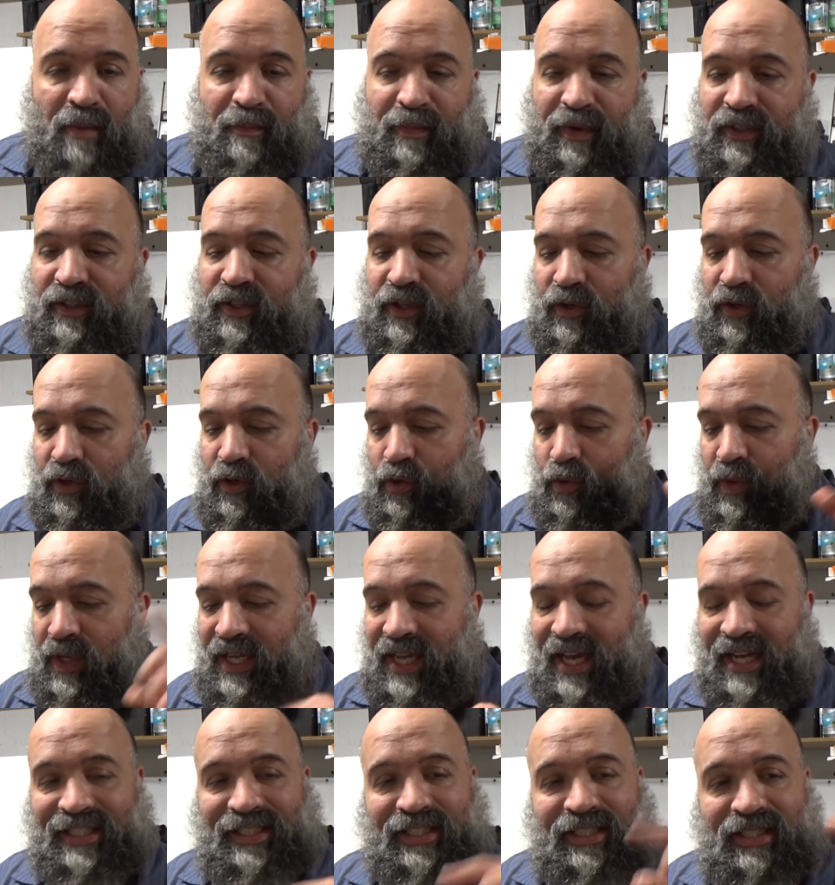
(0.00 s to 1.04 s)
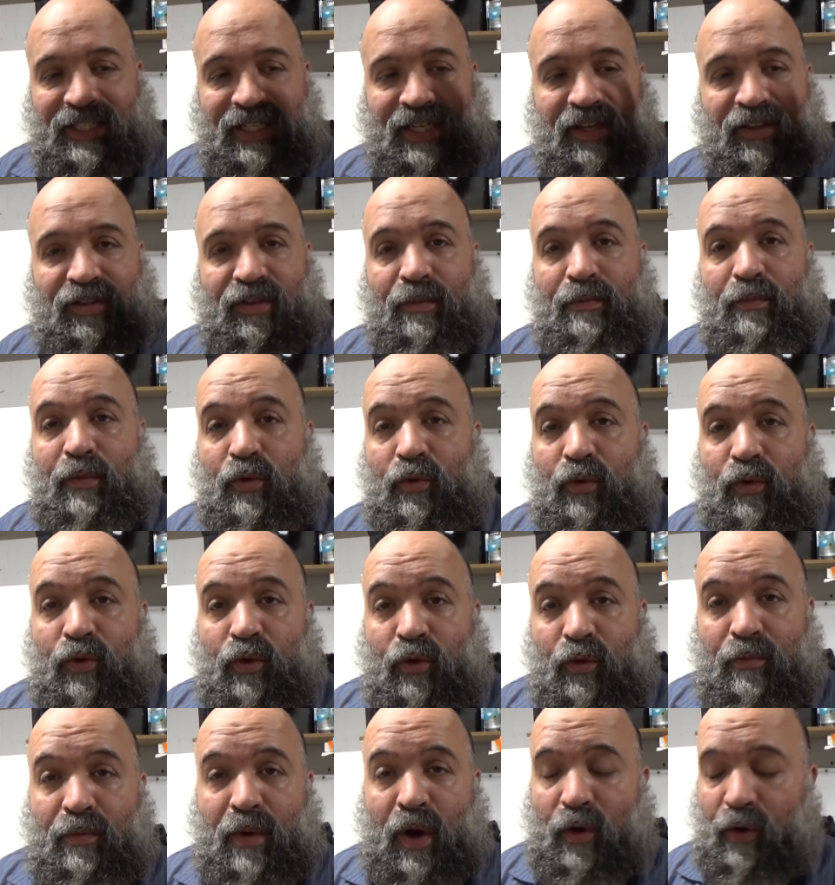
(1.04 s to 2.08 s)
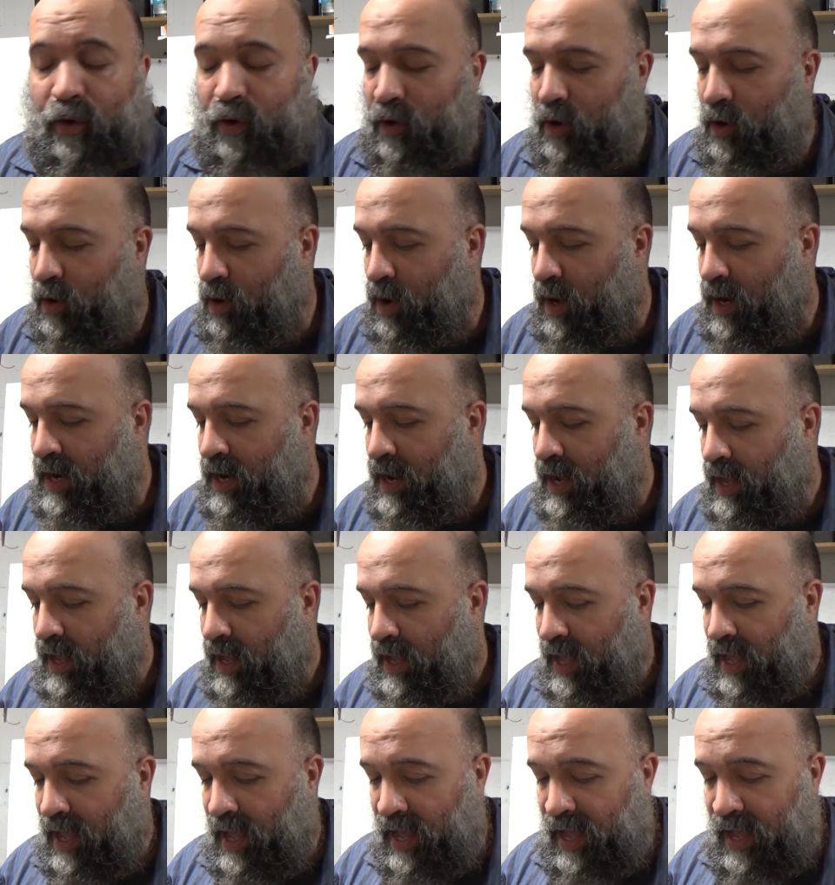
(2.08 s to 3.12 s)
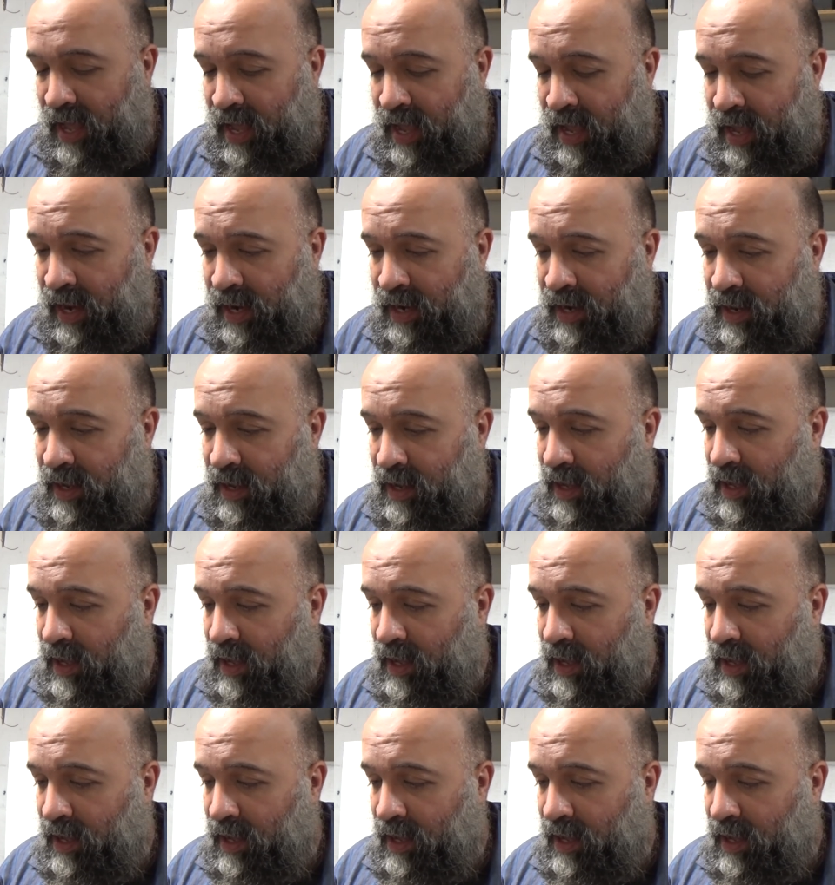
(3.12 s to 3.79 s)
put the new ESC, the mo new motor on, and